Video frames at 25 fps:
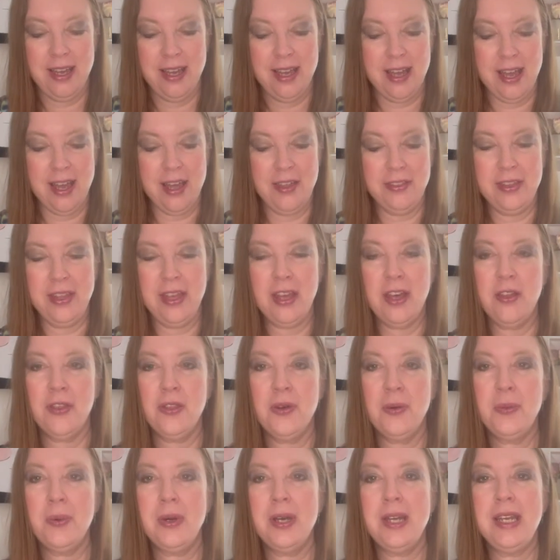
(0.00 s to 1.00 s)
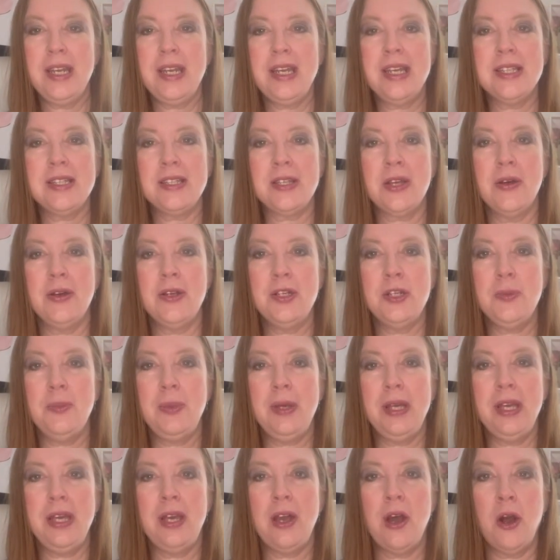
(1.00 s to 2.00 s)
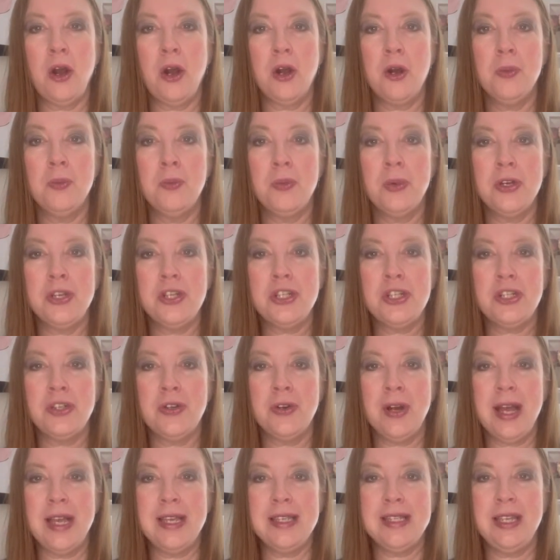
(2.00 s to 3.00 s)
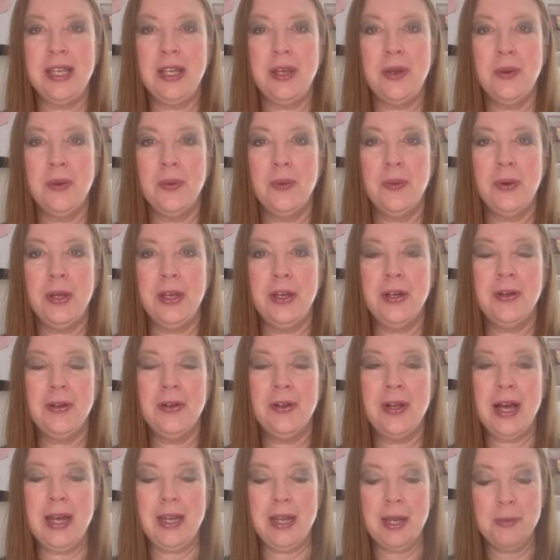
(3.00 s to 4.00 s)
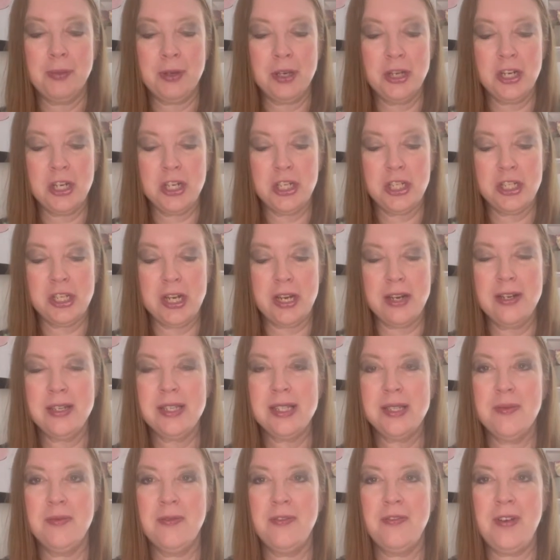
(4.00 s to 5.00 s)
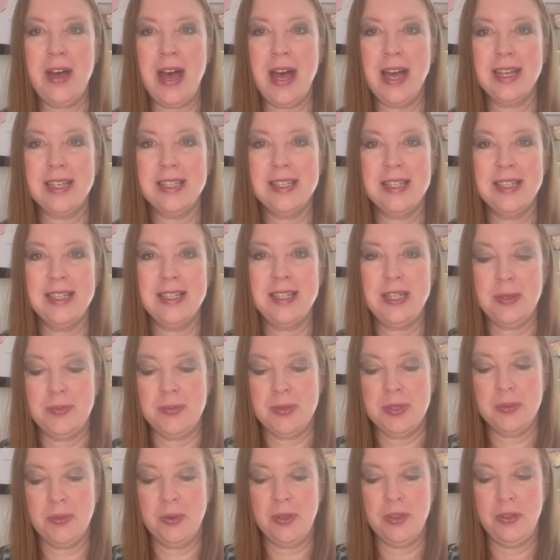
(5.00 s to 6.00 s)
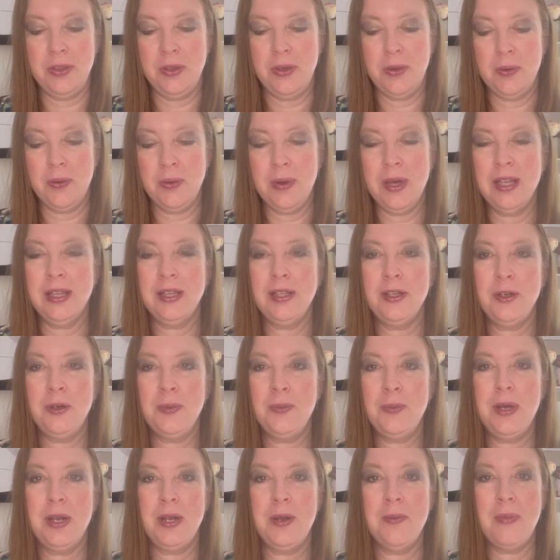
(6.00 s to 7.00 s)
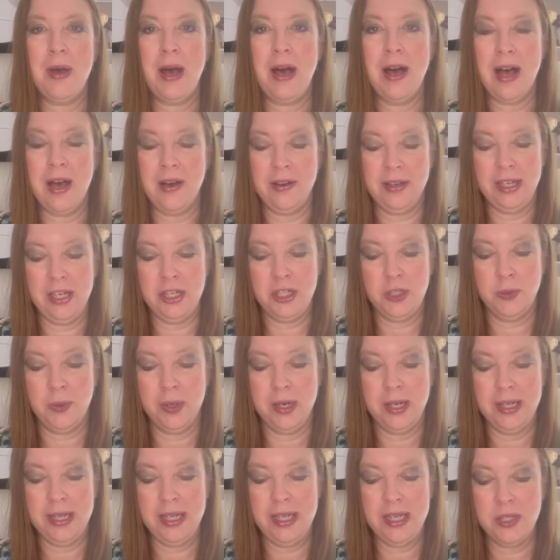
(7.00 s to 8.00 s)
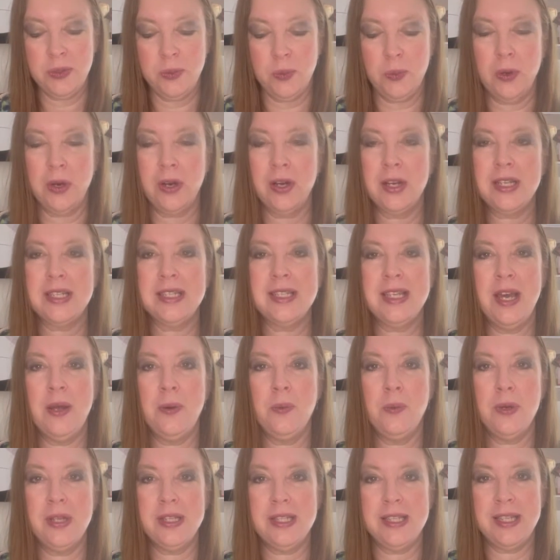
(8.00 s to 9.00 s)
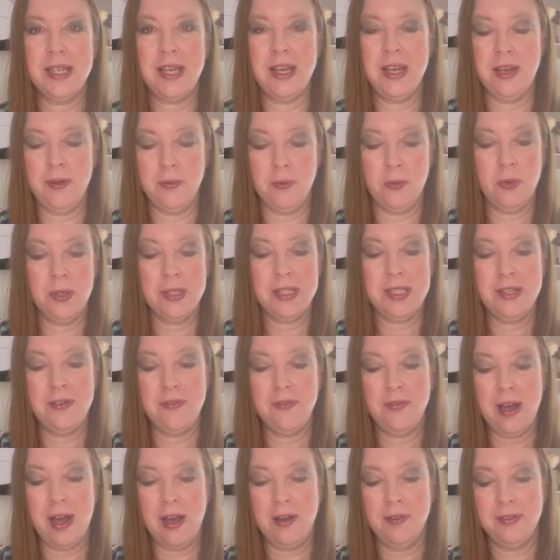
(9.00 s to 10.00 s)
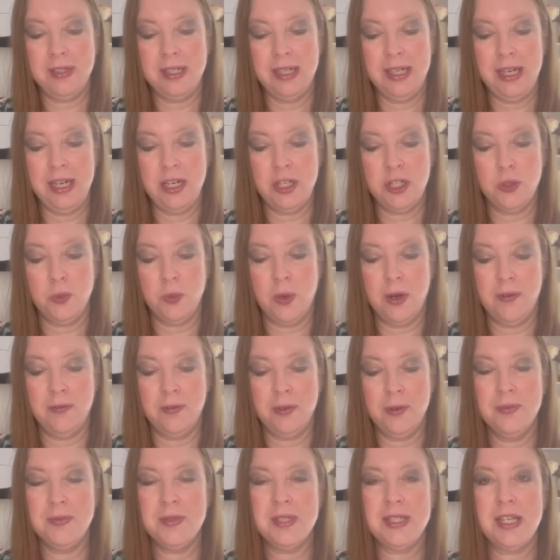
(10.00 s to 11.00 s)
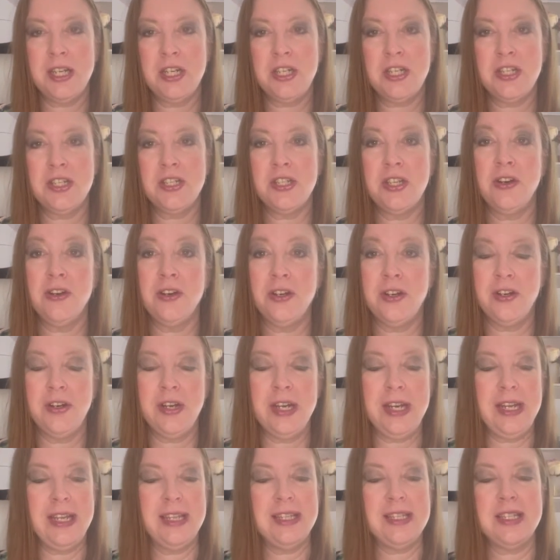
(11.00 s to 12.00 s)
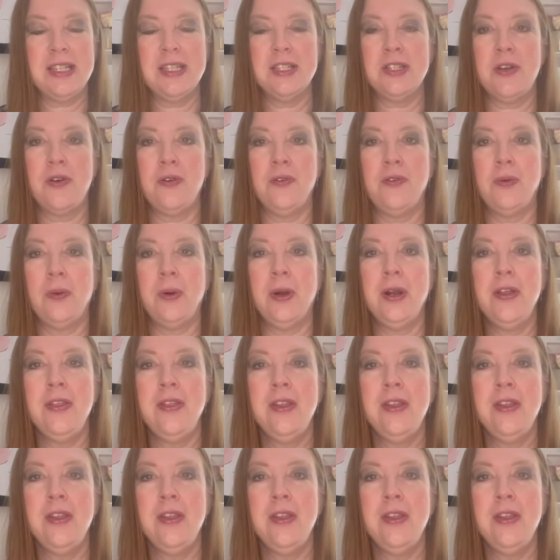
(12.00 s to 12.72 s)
and the other one is going to be our moisturizing oil. And I'm going to share some facts and tips with you a little bit about how each one of these works and what's involved in each one of them, such as their ingredients and so forth.